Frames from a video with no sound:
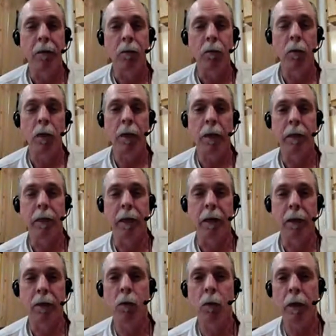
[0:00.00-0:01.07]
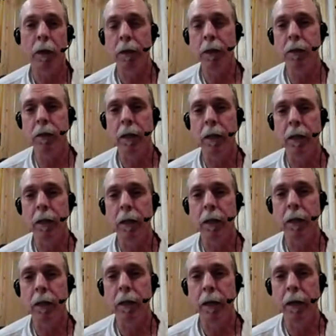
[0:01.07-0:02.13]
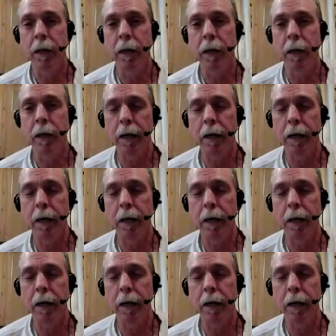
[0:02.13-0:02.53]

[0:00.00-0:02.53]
But really, an, a quick and easy answer